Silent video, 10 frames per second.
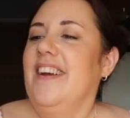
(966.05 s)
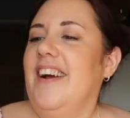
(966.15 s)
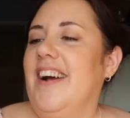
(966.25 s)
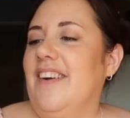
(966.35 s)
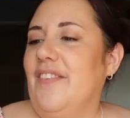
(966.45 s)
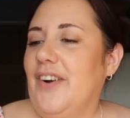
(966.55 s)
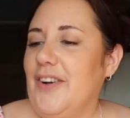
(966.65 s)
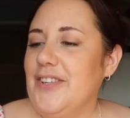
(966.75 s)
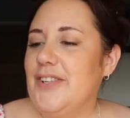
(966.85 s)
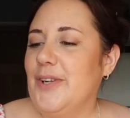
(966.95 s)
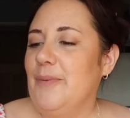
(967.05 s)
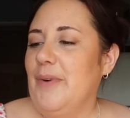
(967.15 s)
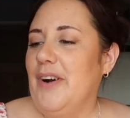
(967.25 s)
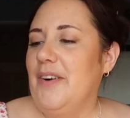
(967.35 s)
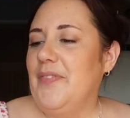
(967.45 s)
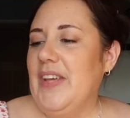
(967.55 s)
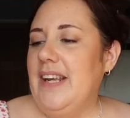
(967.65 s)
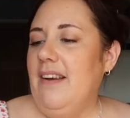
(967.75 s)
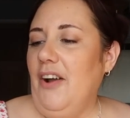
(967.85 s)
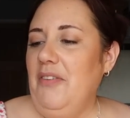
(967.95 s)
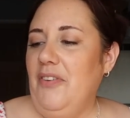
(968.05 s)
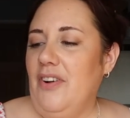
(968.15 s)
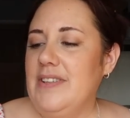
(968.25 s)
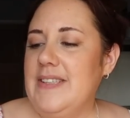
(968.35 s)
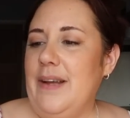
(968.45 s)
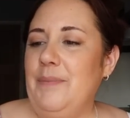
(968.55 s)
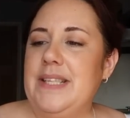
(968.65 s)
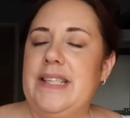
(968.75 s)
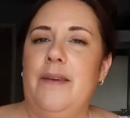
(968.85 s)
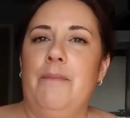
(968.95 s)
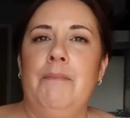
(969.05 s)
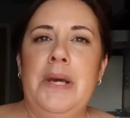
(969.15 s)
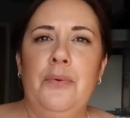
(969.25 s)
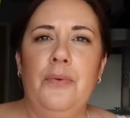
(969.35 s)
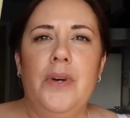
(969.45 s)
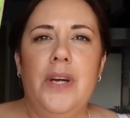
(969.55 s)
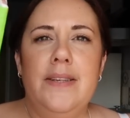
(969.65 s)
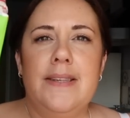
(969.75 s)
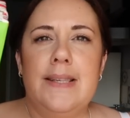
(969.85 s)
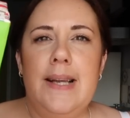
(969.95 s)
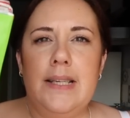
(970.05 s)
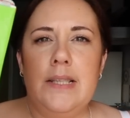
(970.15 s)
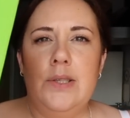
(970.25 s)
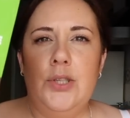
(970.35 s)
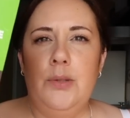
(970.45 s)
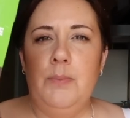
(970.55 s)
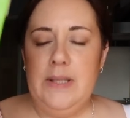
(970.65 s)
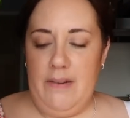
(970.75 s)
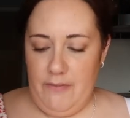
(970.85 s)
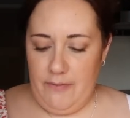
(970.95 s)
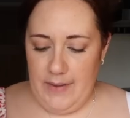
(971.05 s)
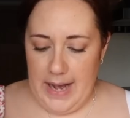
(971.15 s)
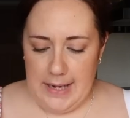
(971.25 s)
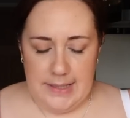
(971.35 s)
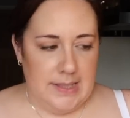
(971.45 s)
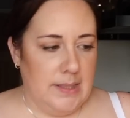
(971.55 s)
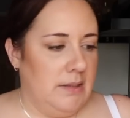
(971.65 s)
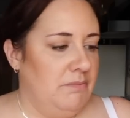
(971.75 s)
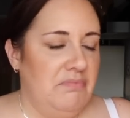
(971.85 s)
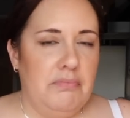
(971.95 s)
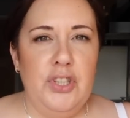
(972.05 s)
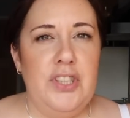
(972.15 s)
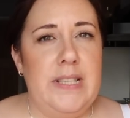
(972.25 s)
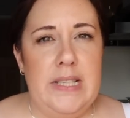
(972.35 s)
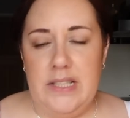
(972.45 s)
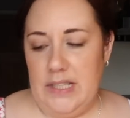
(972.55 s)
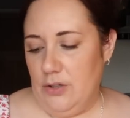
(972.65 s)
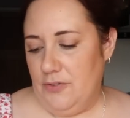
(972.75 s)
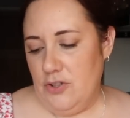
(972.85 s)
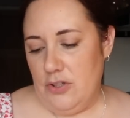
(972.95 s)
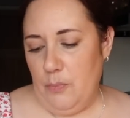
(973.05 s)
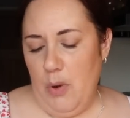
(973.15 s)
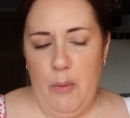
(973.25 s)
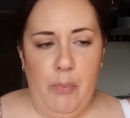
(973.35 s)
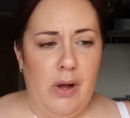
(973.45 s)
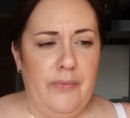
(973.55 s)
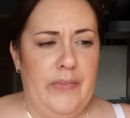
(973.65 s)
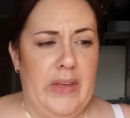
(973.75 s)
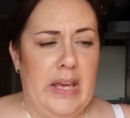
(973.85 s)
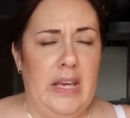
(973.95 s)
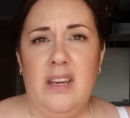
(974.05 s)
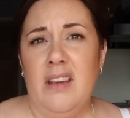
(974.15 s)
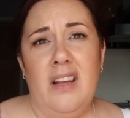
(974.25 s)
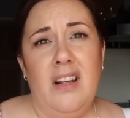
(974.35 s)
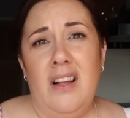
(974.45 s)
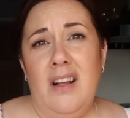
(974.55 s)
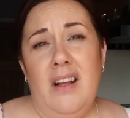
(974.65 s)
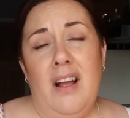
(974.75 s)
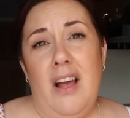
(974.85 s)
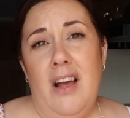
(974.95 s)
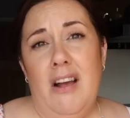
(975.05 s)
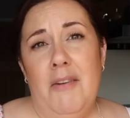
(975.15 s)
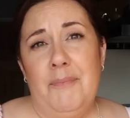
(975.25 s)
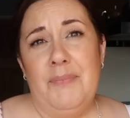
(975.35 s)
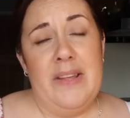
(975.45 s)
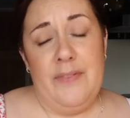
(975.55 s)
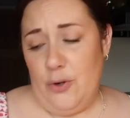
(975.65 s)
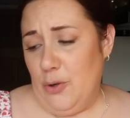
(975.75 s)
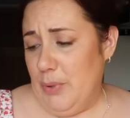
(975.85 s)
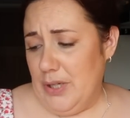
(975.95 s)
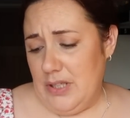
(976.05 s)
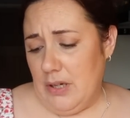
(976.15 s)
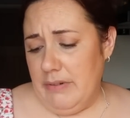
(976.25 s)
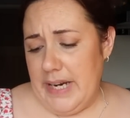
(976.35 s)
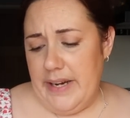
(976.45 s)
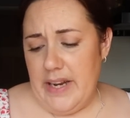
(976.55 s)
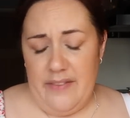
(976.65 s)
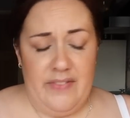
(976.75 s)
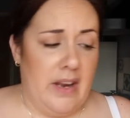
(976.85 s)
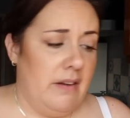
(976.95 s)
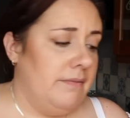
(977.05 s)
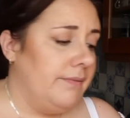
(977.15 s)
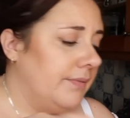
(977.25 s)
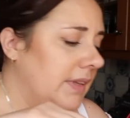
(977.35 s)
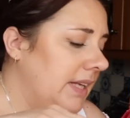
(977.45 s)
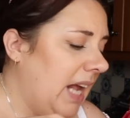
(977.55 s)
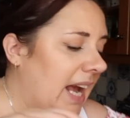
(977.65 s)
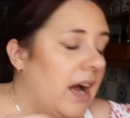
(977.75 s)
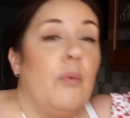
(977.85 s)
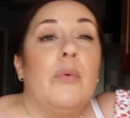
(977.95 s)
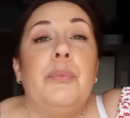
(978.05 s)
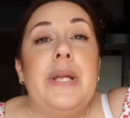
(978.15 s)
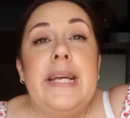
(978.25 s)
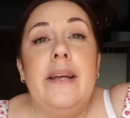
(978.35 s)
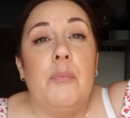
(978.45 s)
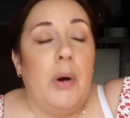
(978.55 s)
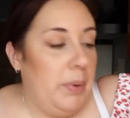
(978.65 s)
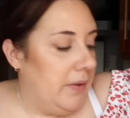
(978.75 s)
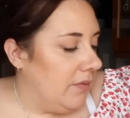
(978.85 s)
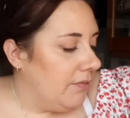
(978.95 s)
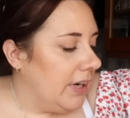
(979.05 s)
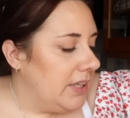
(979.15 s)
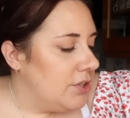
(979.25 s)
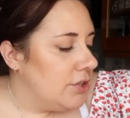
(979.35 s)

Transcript: Um, I got some of the Lifelong Semi-Skim Milk. There's less than 2% fat. Just easy enough just to pop on the, um, in the cupboard, sorry, and then get it out when we need it, pop it in the fridge.